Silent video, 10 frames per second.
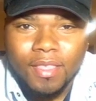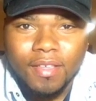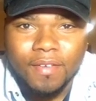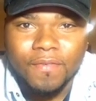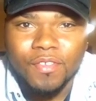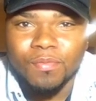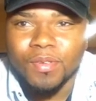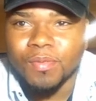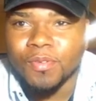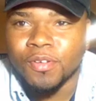Got a few
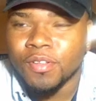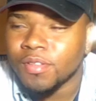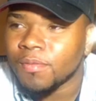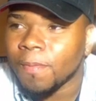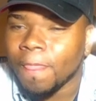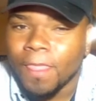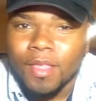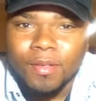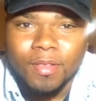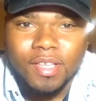people,
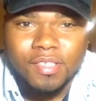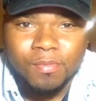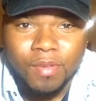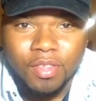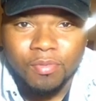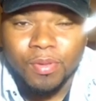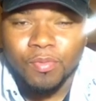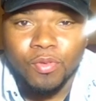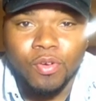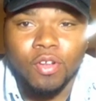unless some other
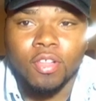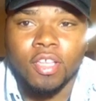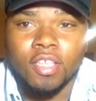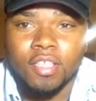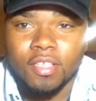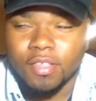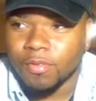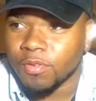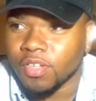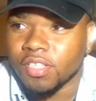people roll in,
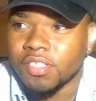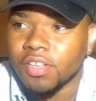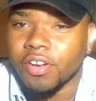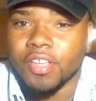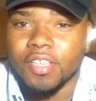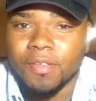and we'll get started.